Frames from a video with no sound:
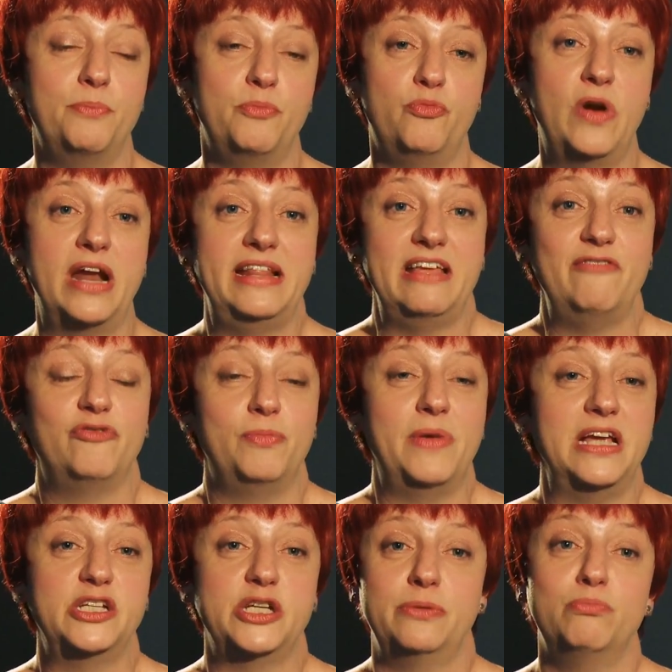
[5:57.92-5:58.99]
read the
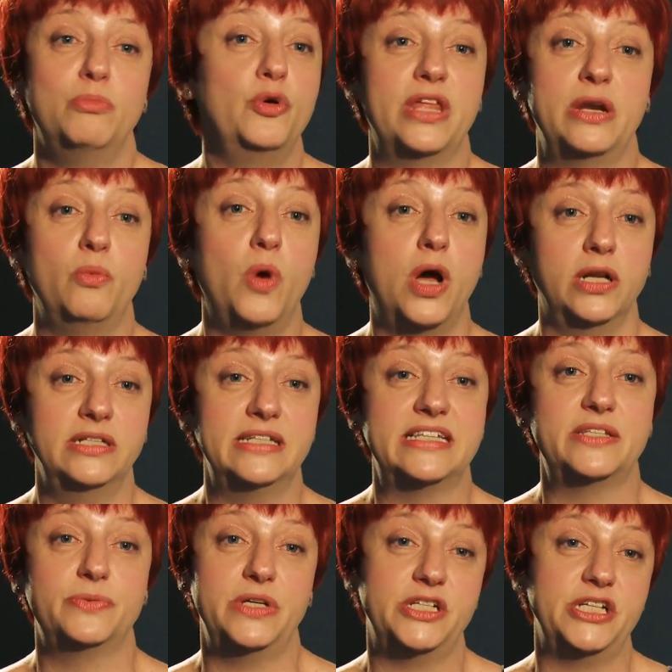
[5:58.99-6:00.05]
information more than
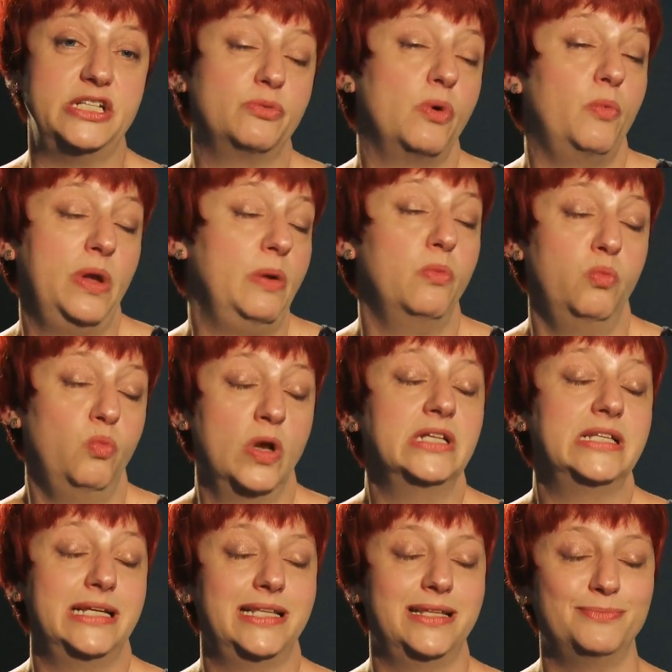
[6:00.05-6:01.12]
once, which is what we
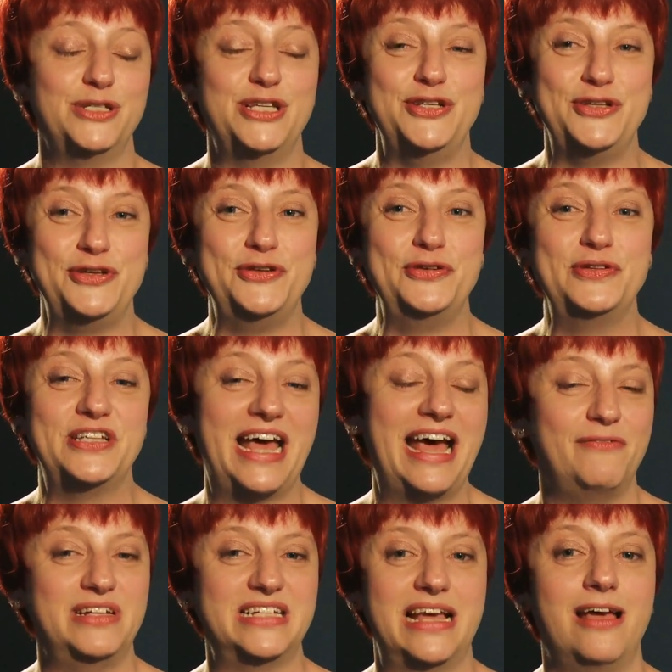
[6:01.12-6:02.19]
wanted them to do, to
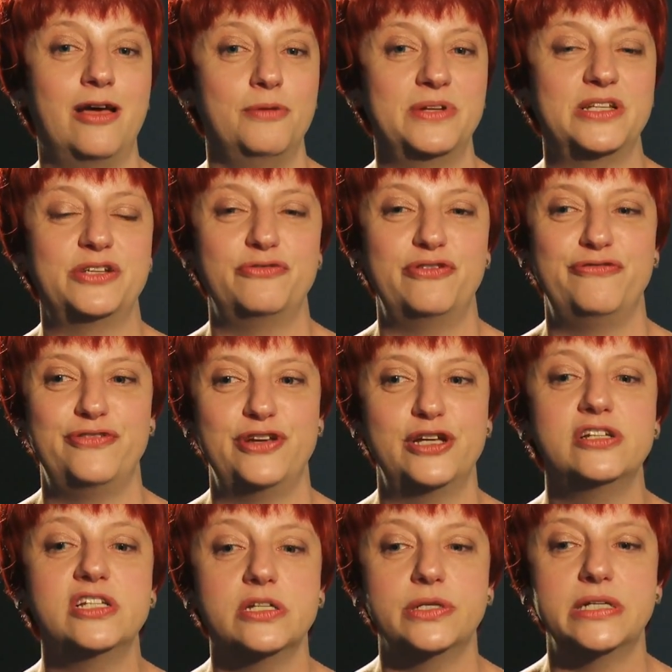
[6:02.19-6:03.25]
have it at home and to refer
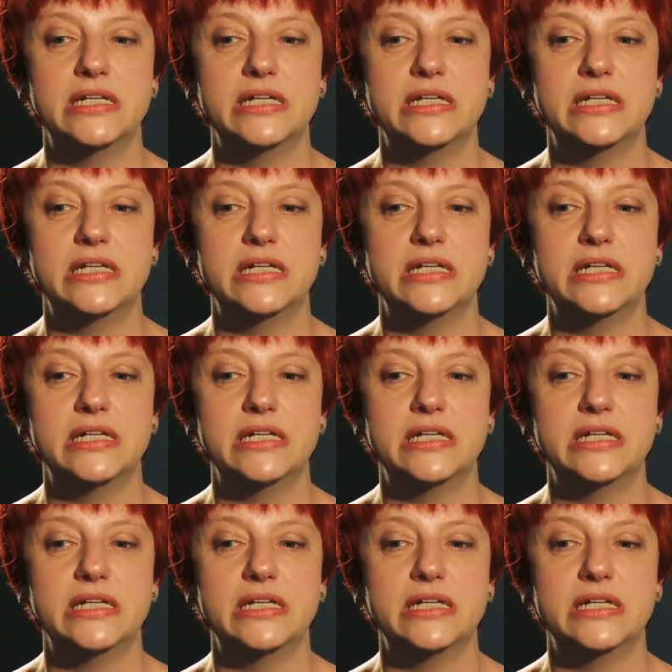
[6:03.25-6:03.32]
to